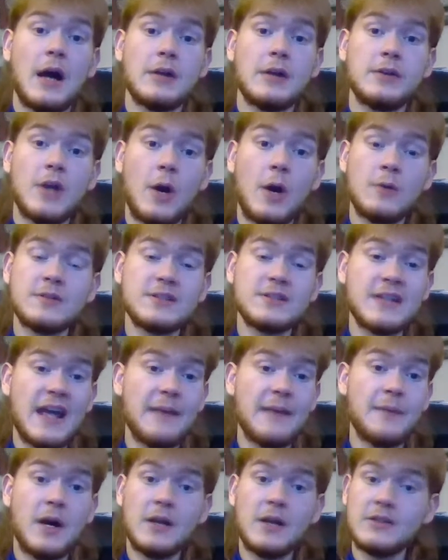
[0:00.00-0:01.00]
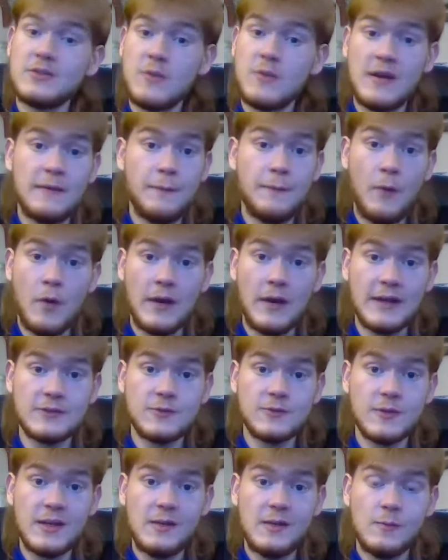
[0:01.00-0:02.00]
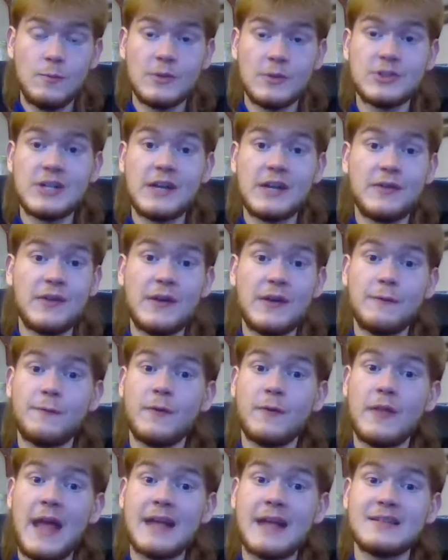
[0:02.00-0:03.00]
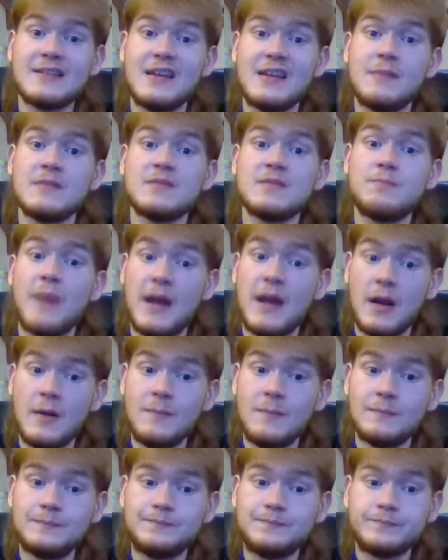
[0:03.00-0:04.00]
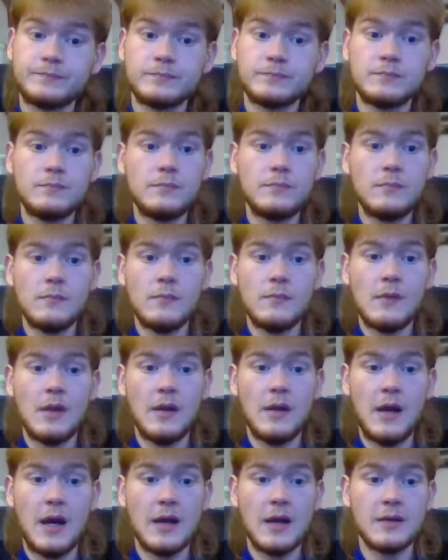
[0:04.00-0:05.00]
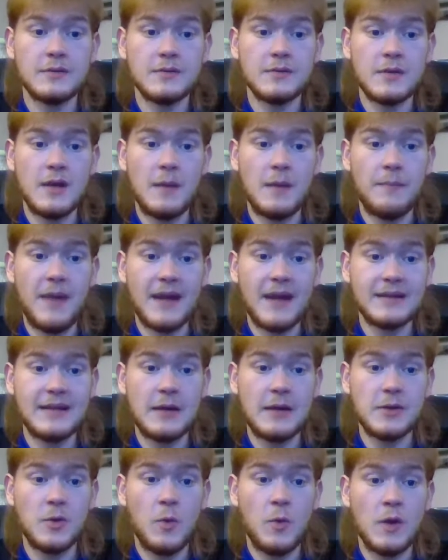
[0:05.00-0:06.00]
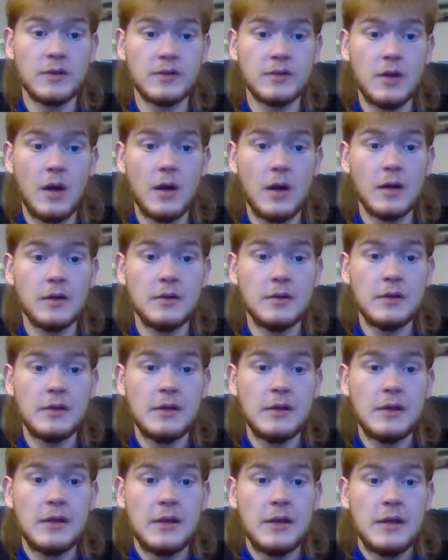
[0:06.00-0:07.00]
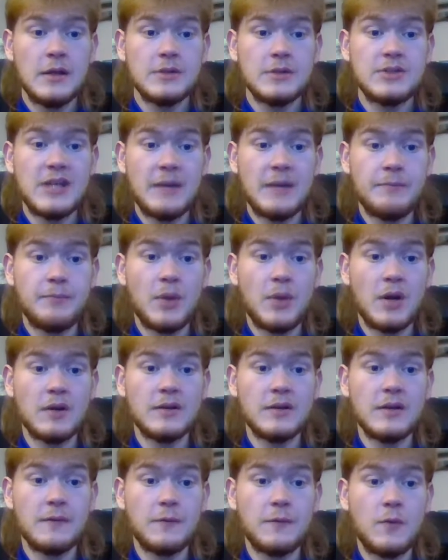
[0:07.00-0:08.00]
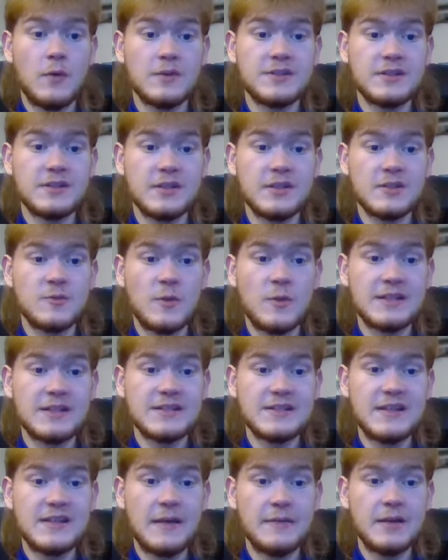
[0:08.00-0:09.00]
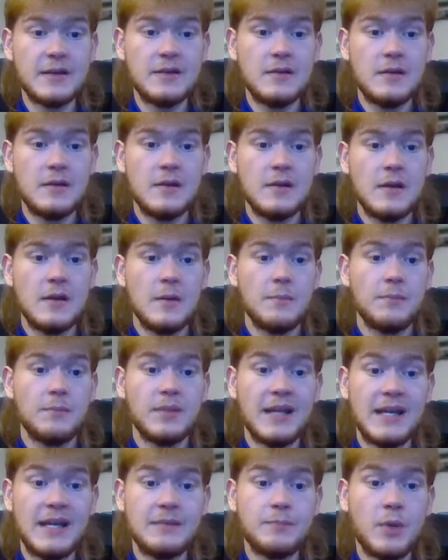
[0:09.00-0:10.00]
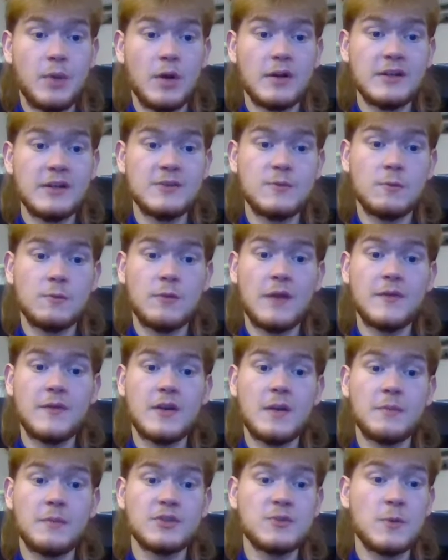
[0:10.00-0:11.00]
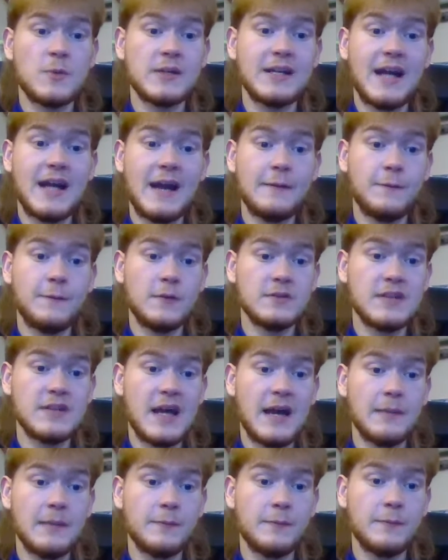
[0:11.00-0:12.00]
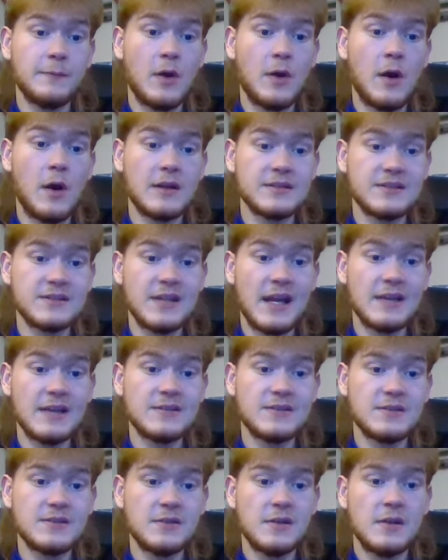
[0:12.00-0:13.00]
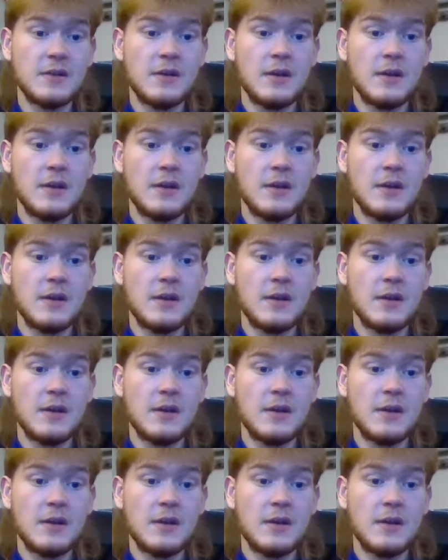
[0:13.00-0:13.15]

No Sam Hunt 24 entry, which I think for that team is better. To cut back down to 1 car. Jeb Burton, of course, in the 27. Blaine Perkins will run the number 29 full-time for RSS.